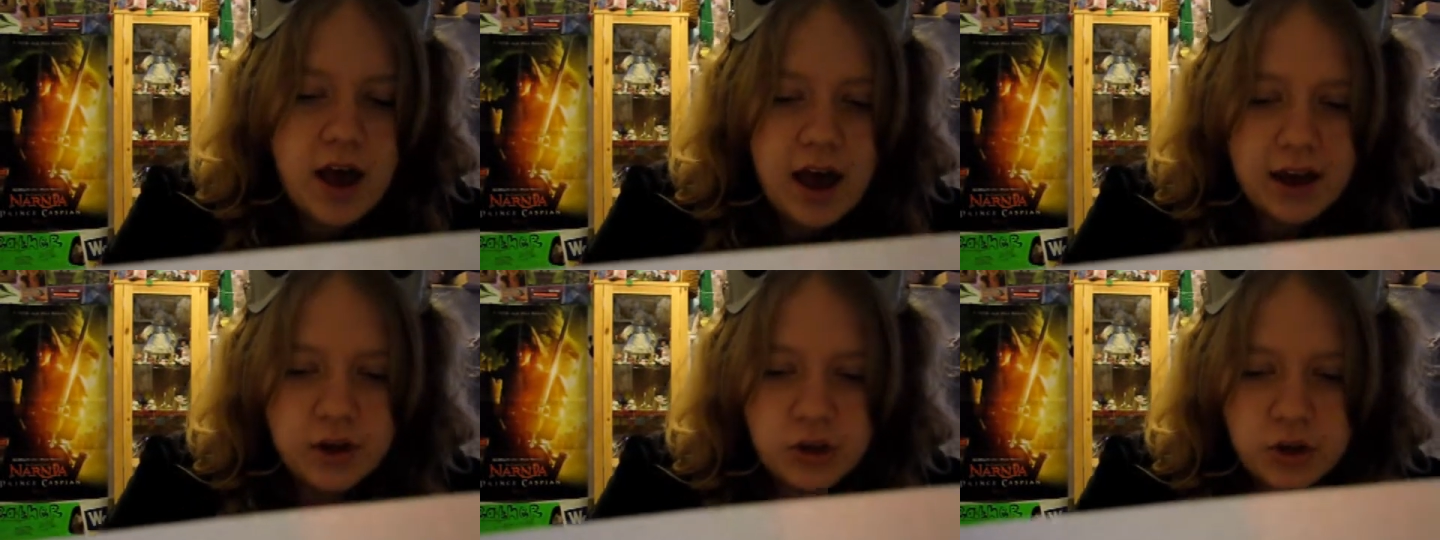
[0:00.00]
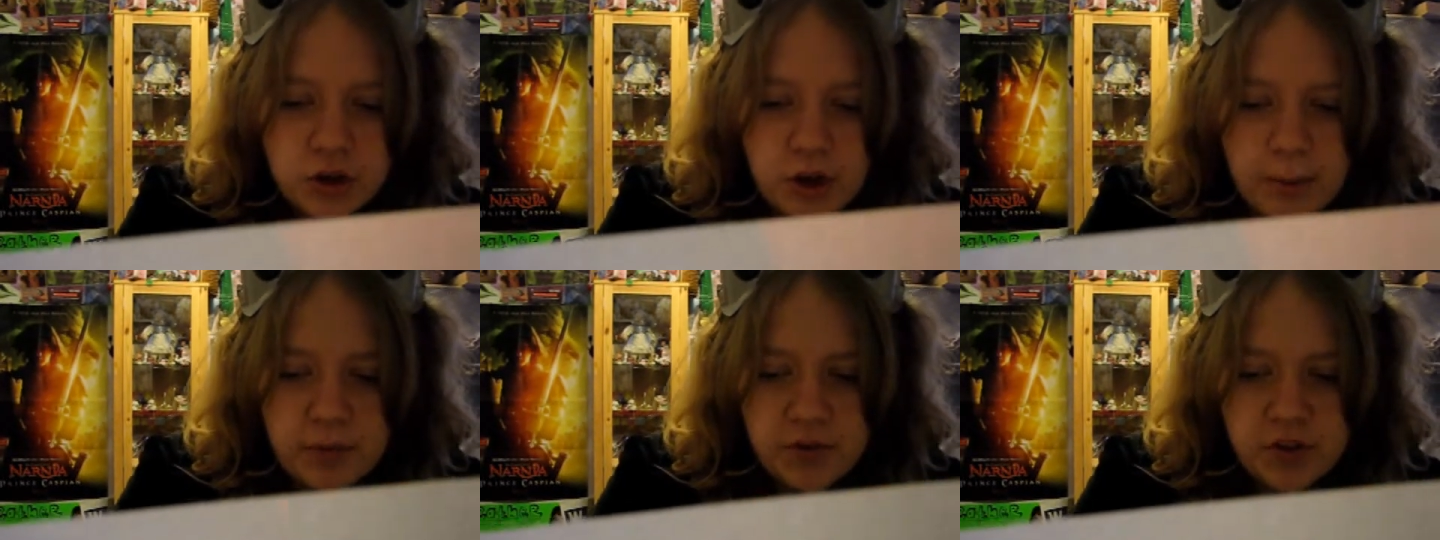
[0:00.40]
as she
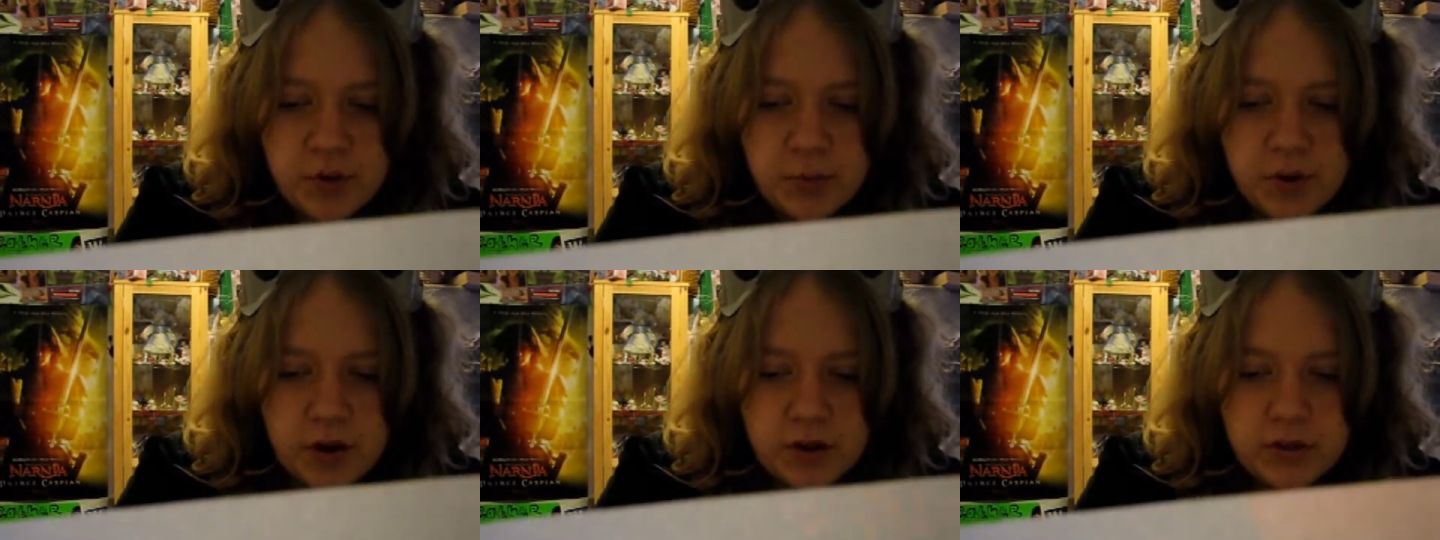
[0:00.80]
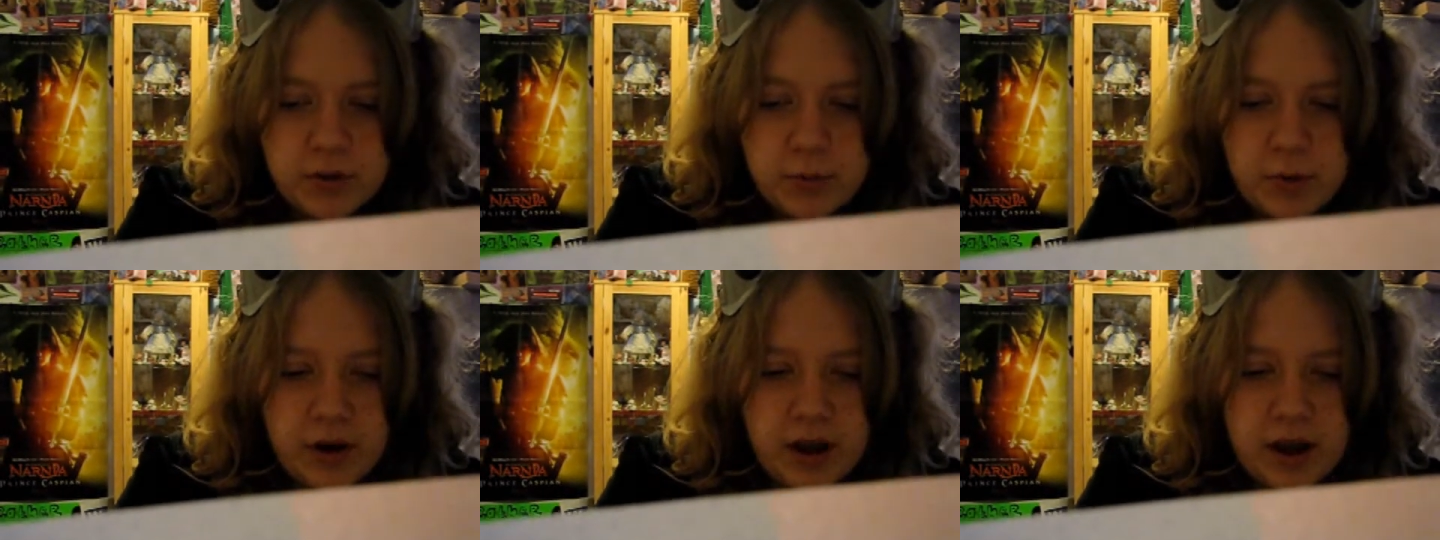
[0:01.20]
jumped for the book
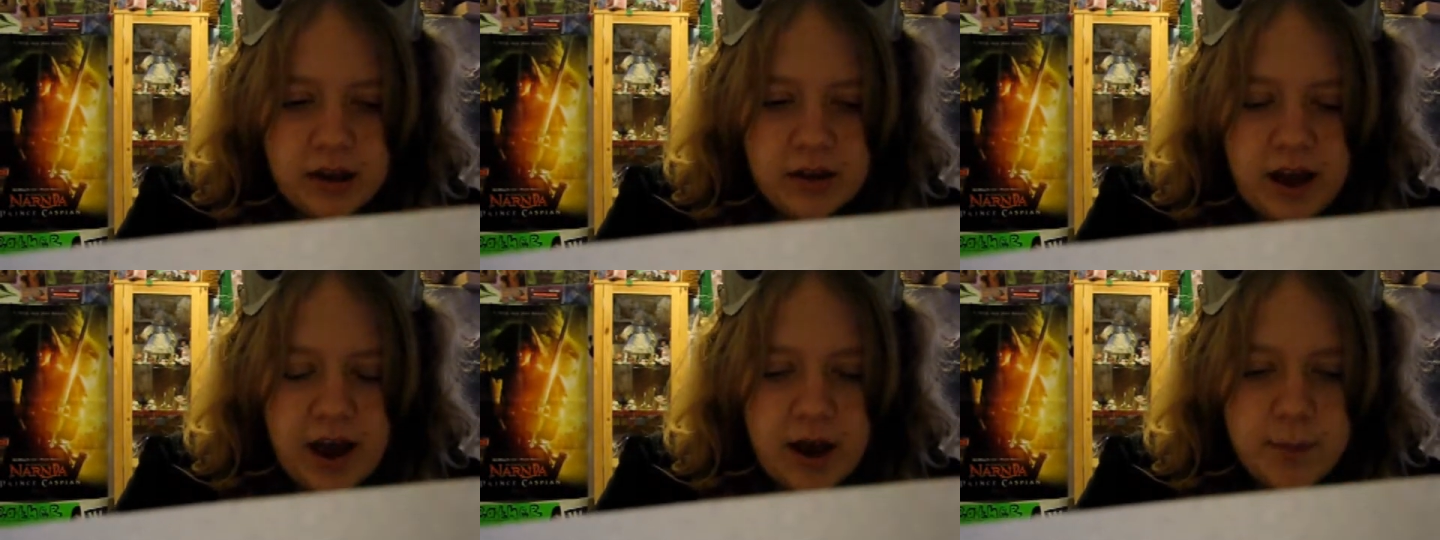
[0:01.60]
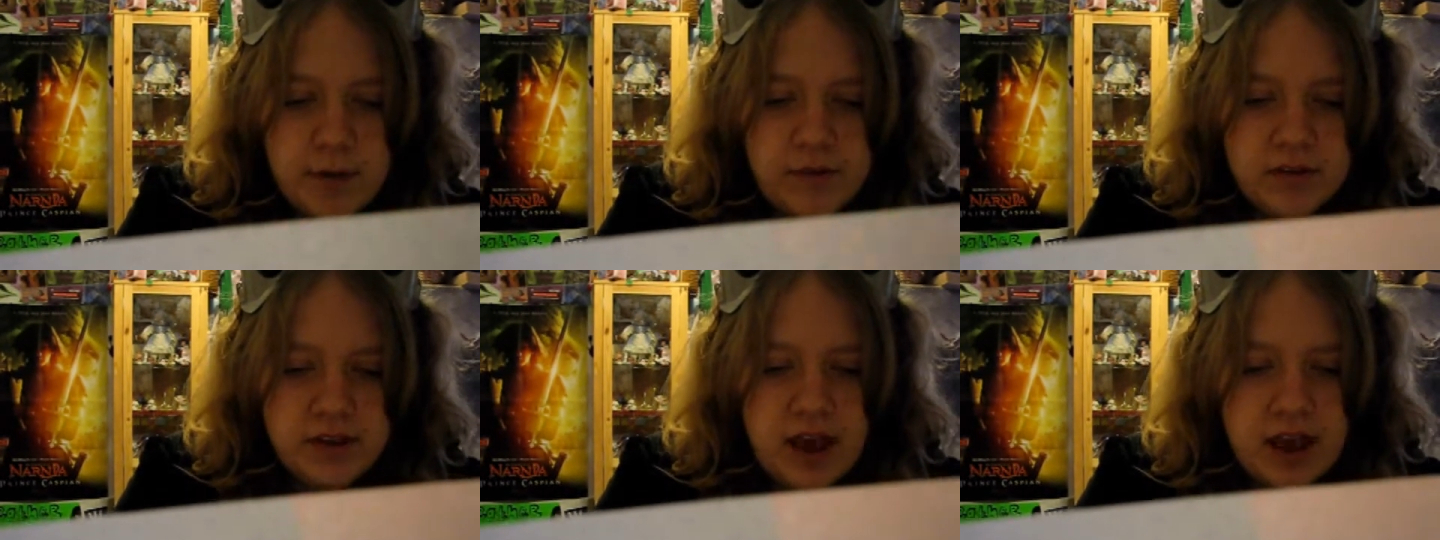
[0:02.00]
the boy held high
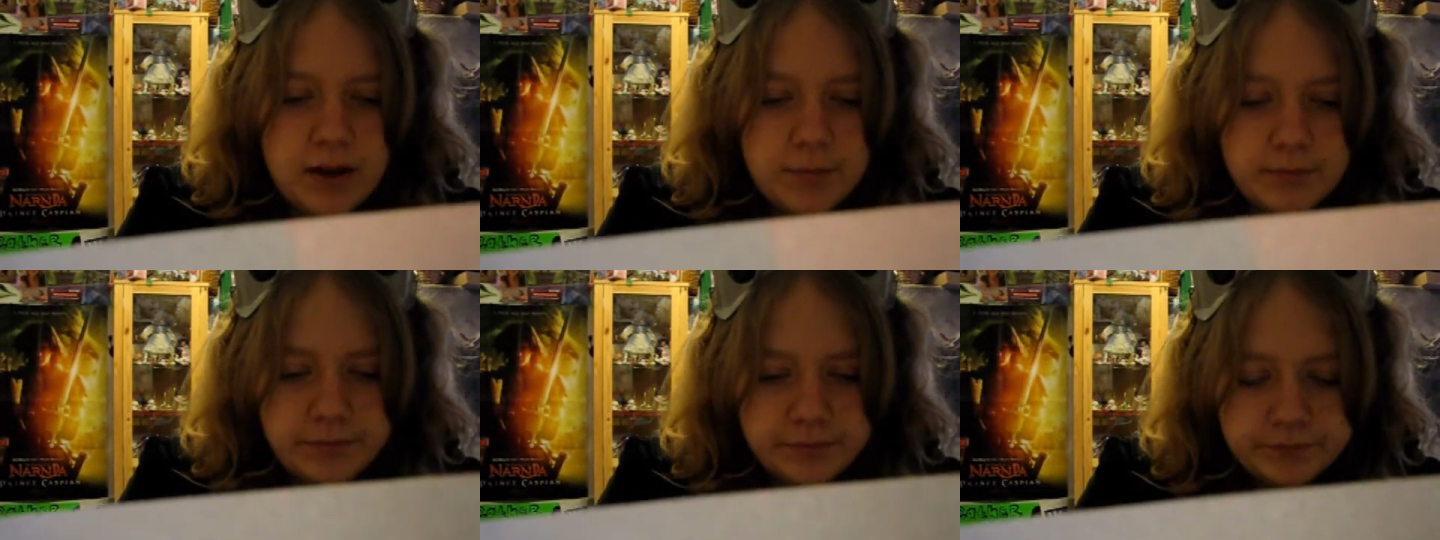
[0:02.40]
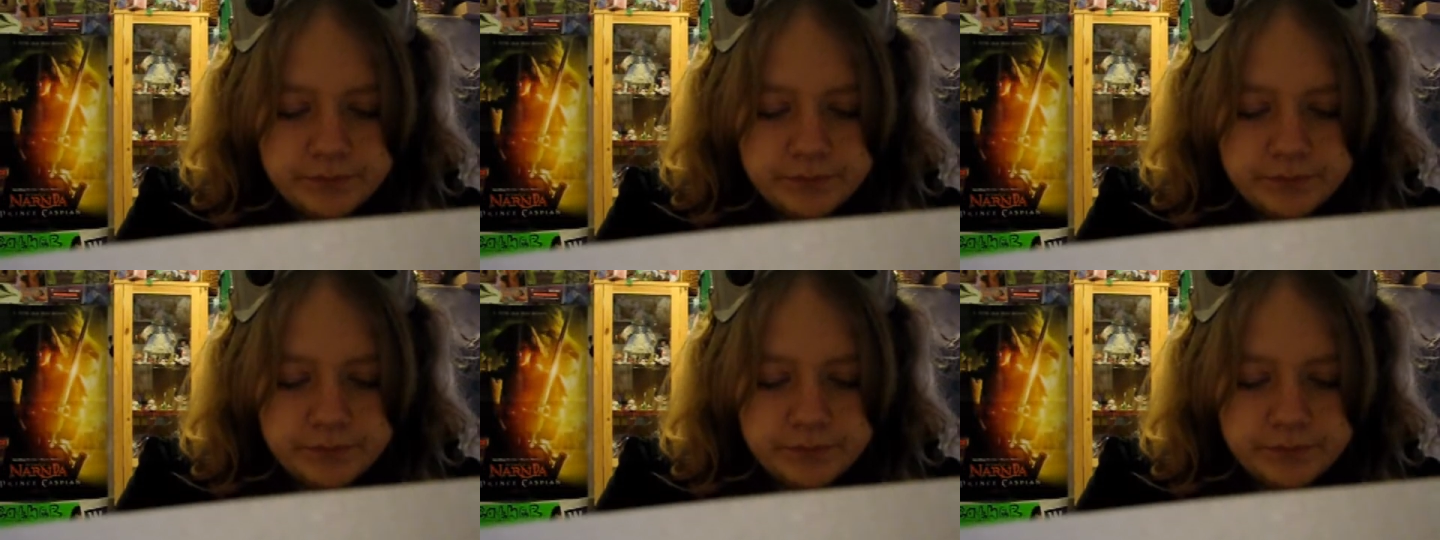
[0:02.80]
above his head.